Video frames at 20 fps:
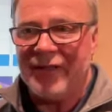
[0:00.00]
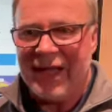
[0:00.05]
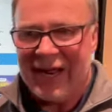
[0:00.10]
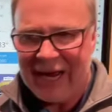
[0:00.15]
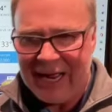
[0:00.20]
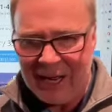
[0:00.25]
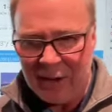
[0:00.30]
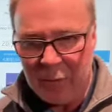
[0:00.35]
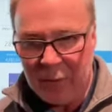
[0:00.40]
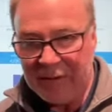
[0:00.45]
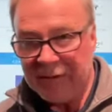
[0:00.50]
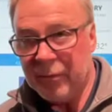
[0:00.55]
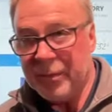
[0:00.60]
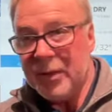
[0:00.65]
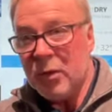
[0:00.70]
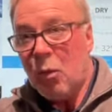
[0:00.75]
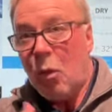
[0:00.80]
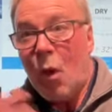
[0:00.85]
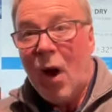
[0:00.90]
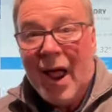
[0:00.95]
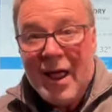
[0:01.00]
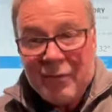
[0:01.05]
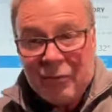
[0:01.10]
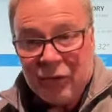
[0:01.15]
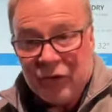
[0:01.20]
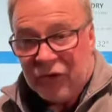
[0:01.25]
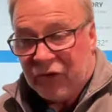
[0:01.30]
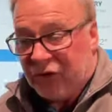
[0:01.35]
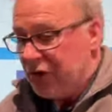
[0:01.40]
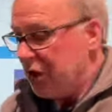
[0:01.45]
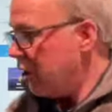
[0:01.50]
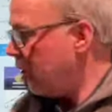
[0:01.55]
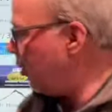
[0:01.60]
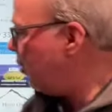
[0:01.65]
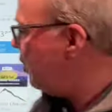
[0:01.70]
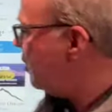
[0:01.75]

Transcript: That highway will be white with snow